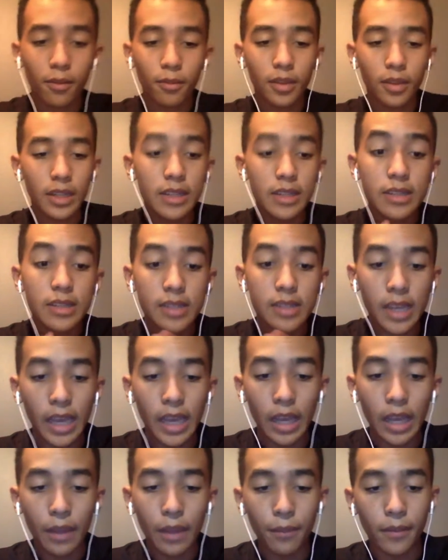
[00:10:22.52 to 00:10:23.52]
This
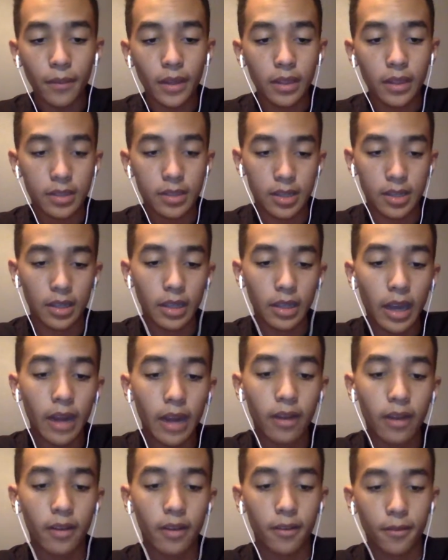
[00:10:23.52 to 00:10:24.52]
game is a
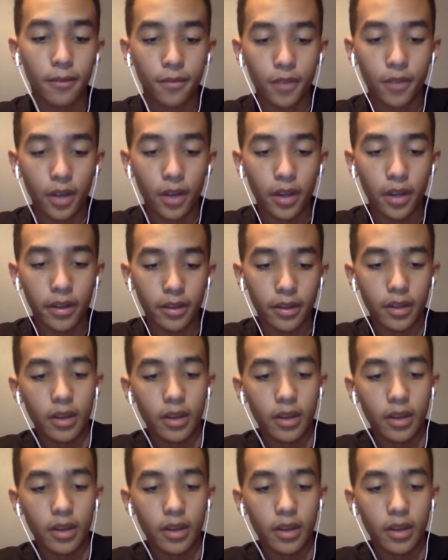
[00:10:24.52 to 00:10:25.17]
lot of fun.